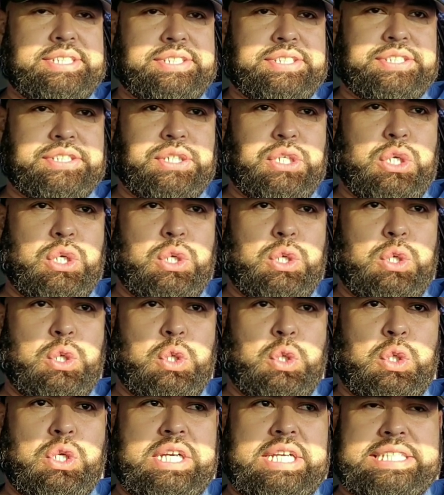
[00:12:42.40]

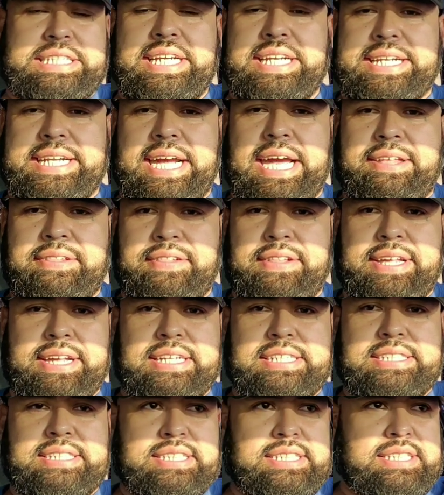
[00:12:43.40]
So, and they're
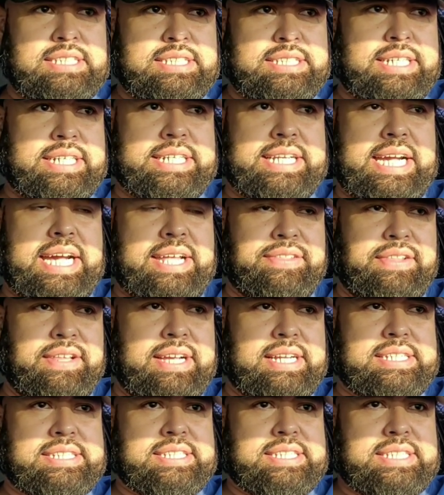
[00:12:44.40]
Catholics, they're
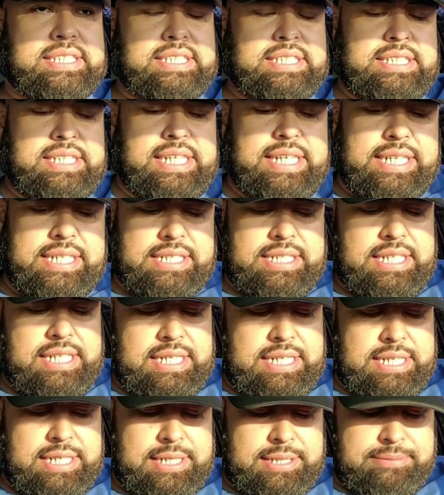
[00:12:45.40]
Catholics. And,
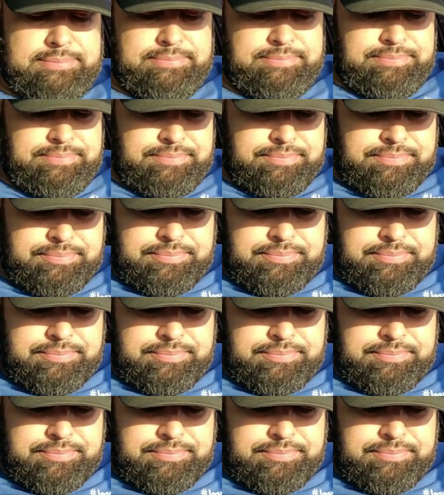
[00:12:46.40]
um,